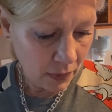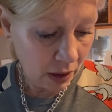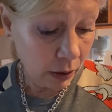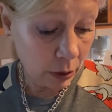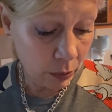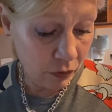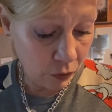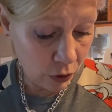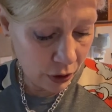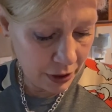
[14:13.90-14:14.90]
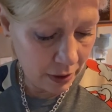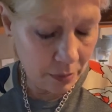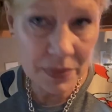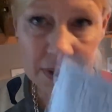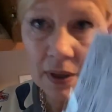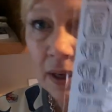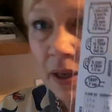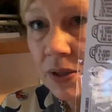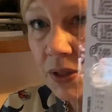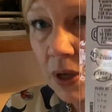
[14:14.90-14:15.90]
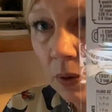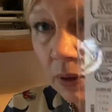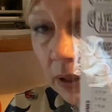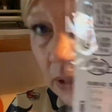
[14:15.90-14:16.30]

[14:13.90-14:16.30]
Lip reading: liquid volumes. So it...